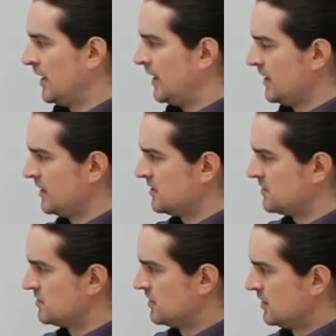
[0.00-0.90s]

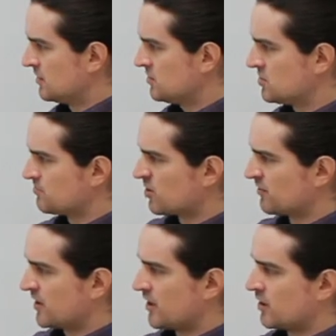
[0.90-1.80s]
And this is more
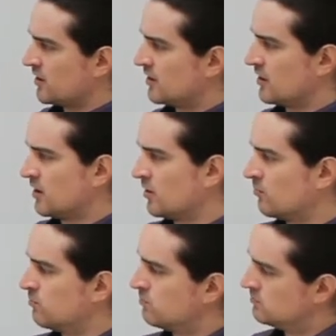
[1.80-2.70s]
of like a,
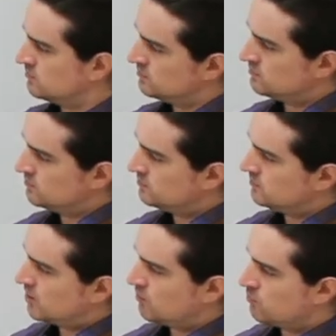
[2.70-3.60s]

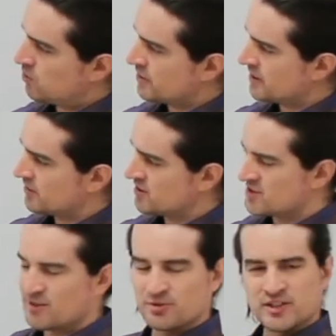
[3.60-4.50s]
a, a warning that's
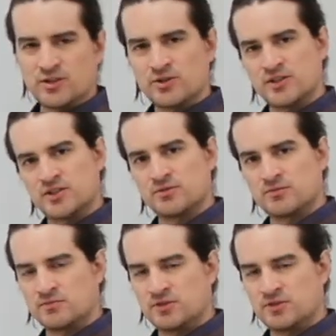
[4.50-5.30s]
not really going to,